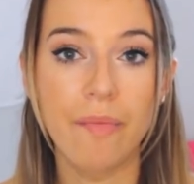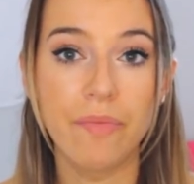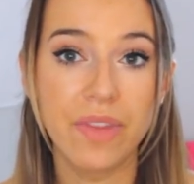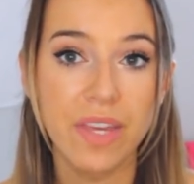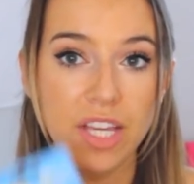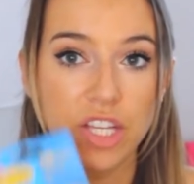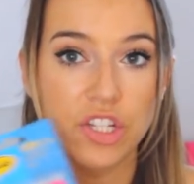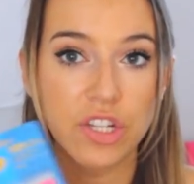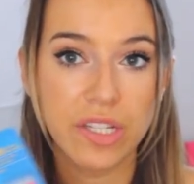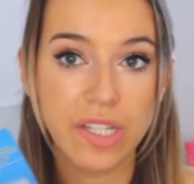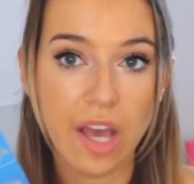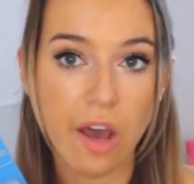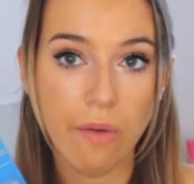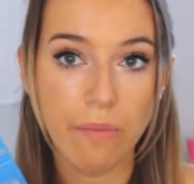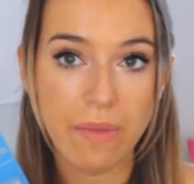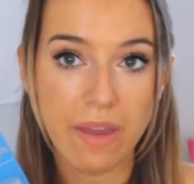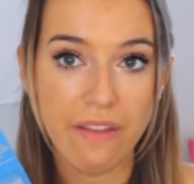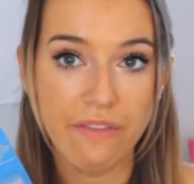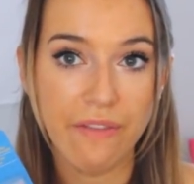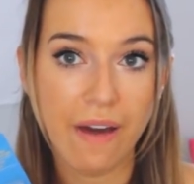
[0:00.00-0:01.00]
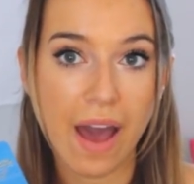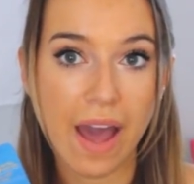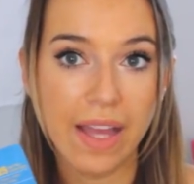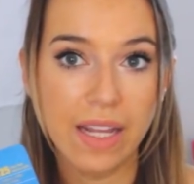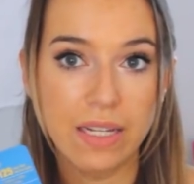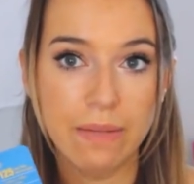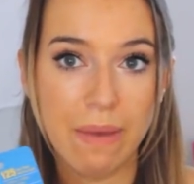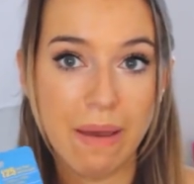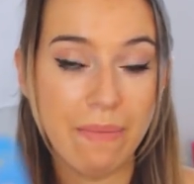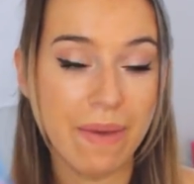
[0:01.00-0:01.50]
these just help me
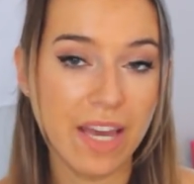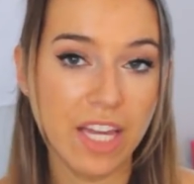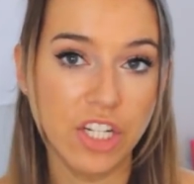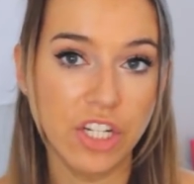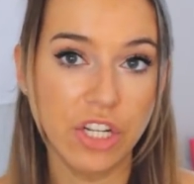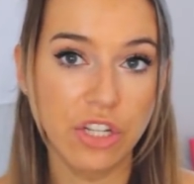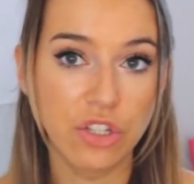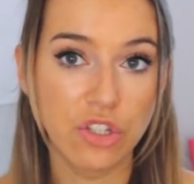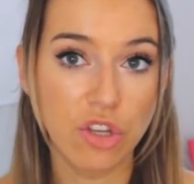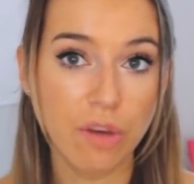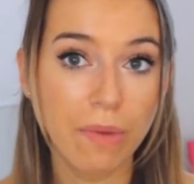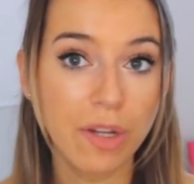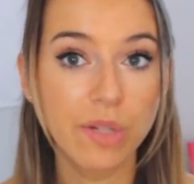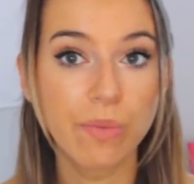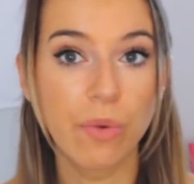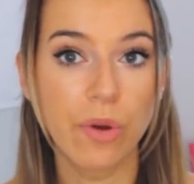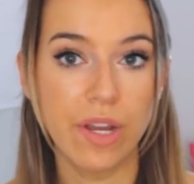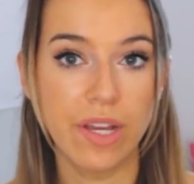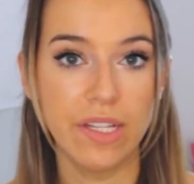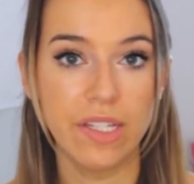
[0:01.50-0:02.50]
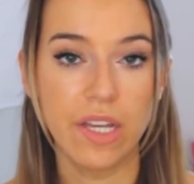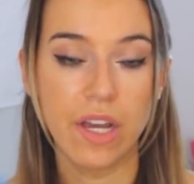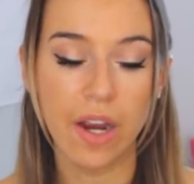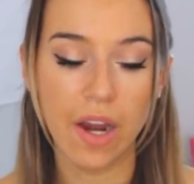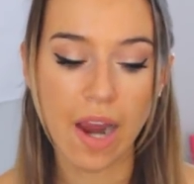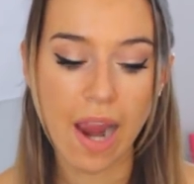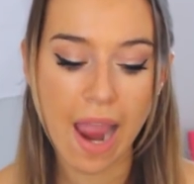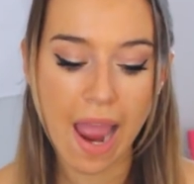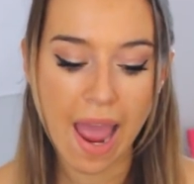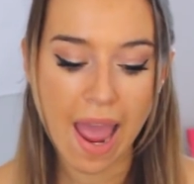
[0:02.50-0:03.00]
find my pages so much more
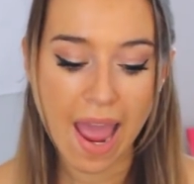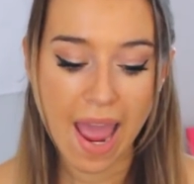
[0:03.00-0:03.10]
easier.